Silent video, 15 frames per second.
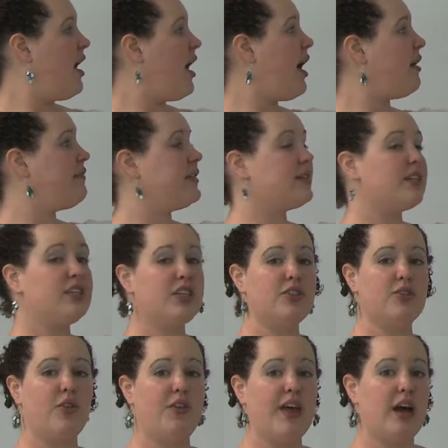of this
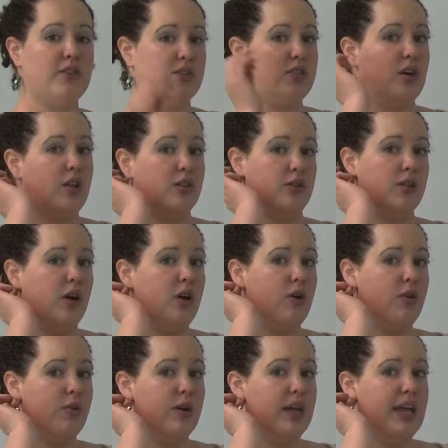initial $1,000
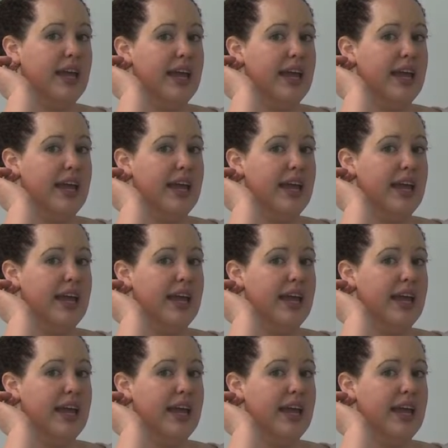loan